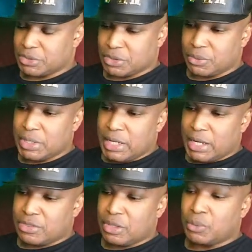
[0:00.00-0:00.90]
So
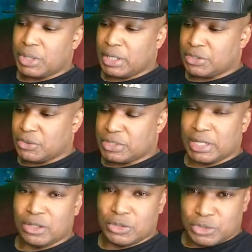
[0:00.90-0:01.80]
I think what I'll do is
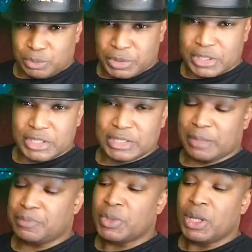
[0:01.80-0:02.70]
I'll also put this up